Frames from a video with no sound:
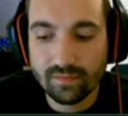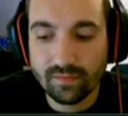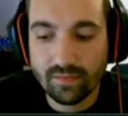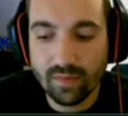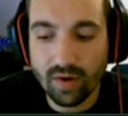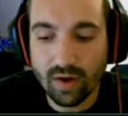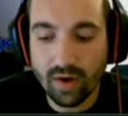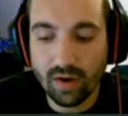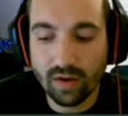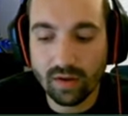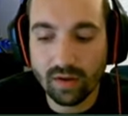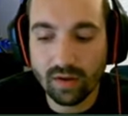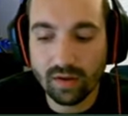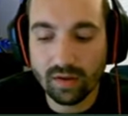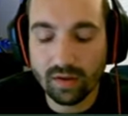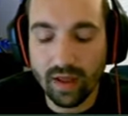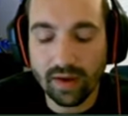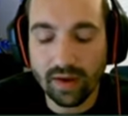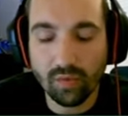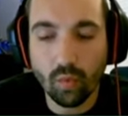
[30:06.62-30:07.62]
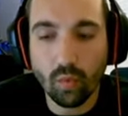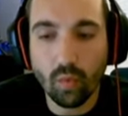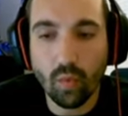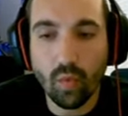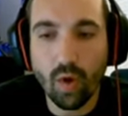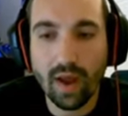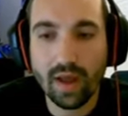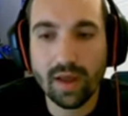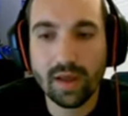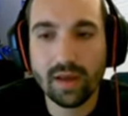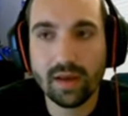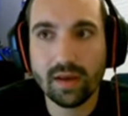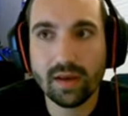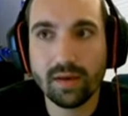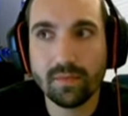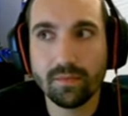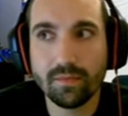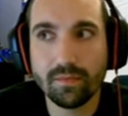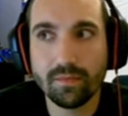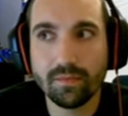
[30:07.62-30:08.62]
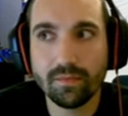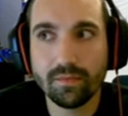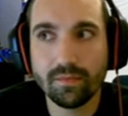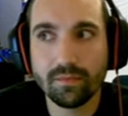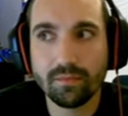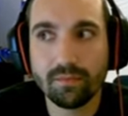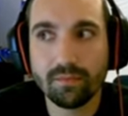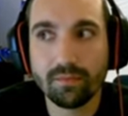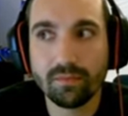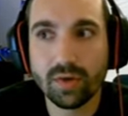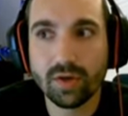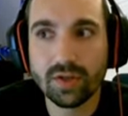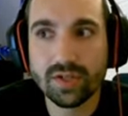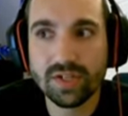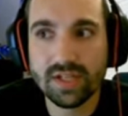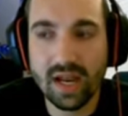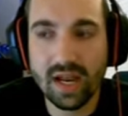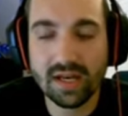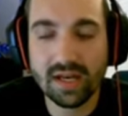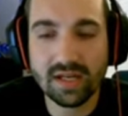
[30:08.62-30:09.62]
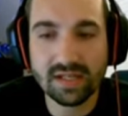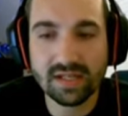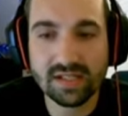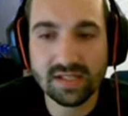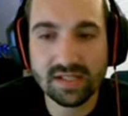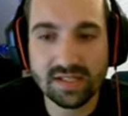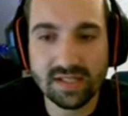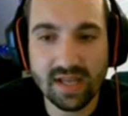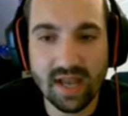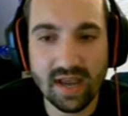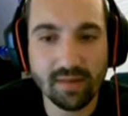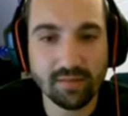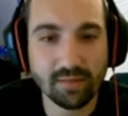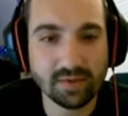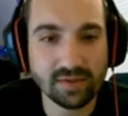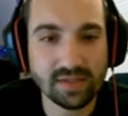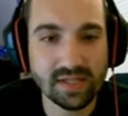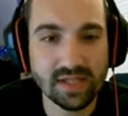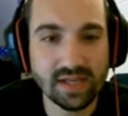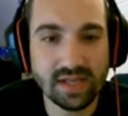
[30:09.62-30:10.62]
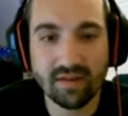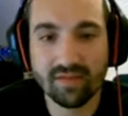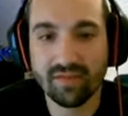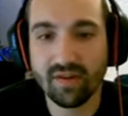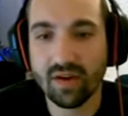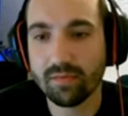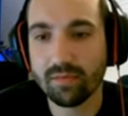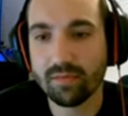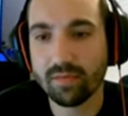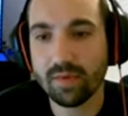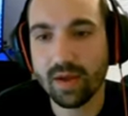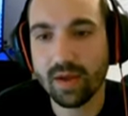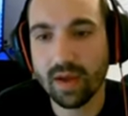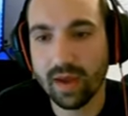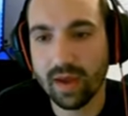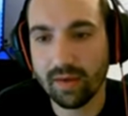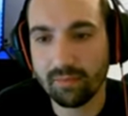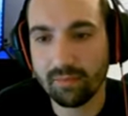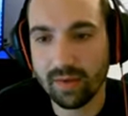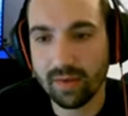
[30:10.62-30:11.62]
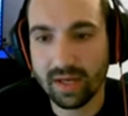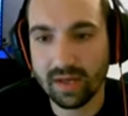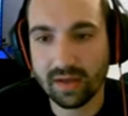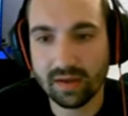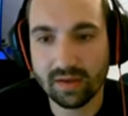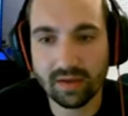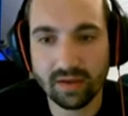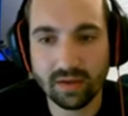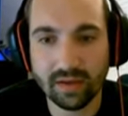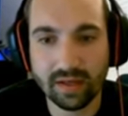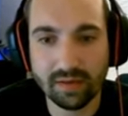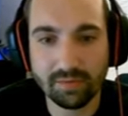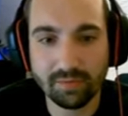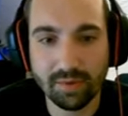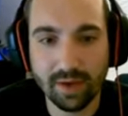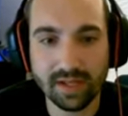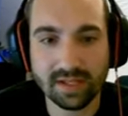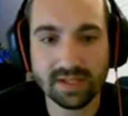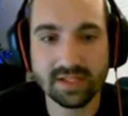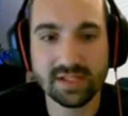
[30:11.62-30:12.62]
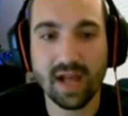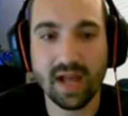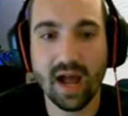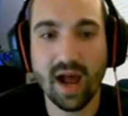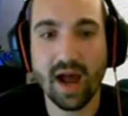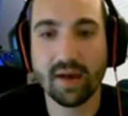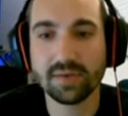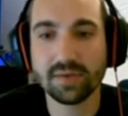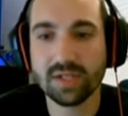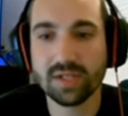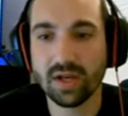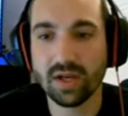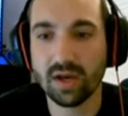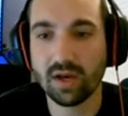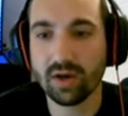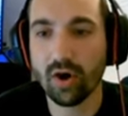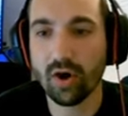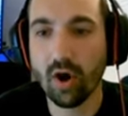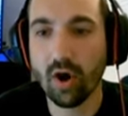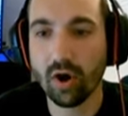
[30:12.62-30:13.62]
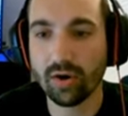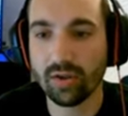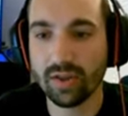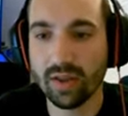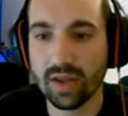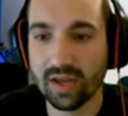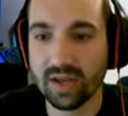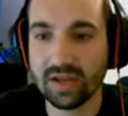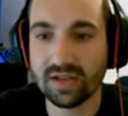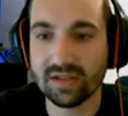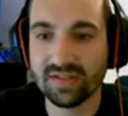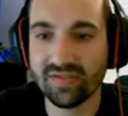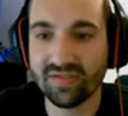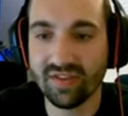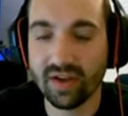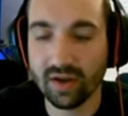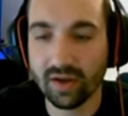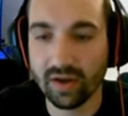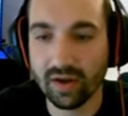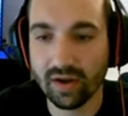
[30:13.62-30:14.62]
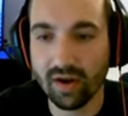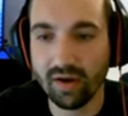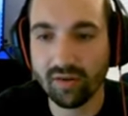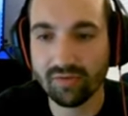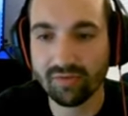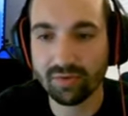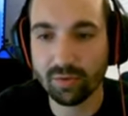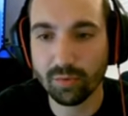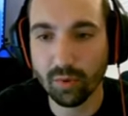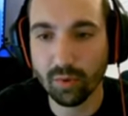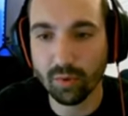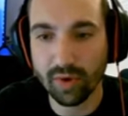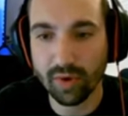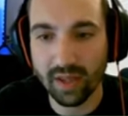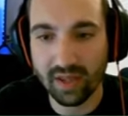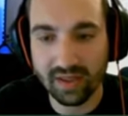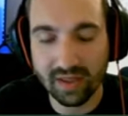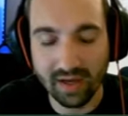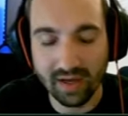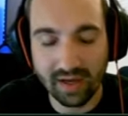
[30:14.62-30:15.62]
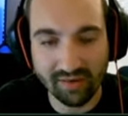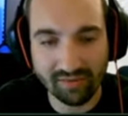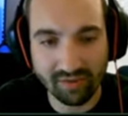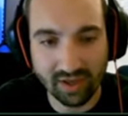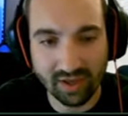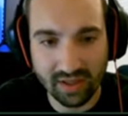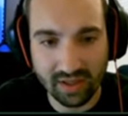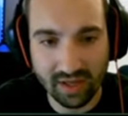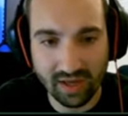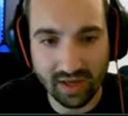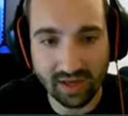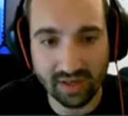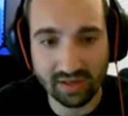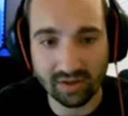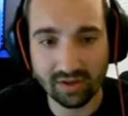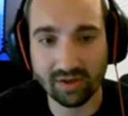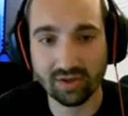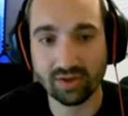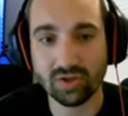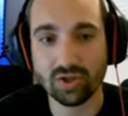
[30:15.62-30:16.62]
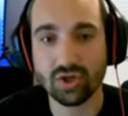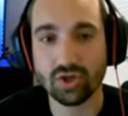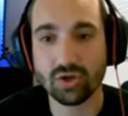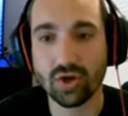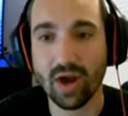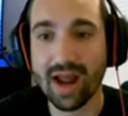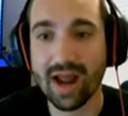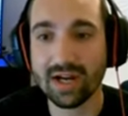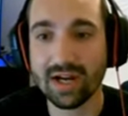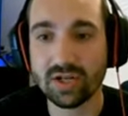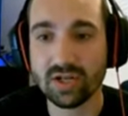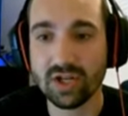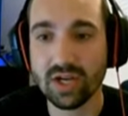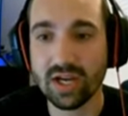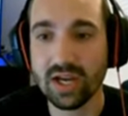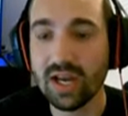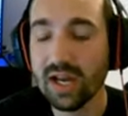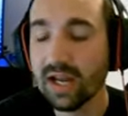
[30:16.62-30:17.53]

like what Mercedes is able to give him at being clean pit stops, a car that he's feeling comfortable with and everything, and good strategy,